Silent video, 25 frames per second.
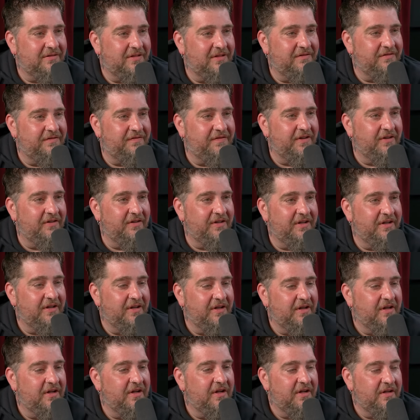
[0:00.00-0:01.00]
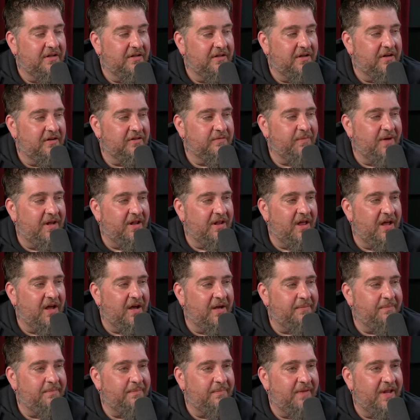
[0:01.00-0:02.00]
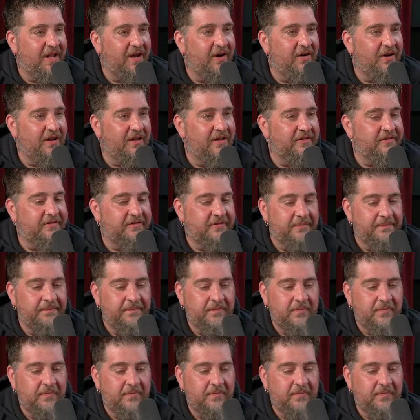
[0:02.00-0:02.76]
in Philly. Here's my line. There it is.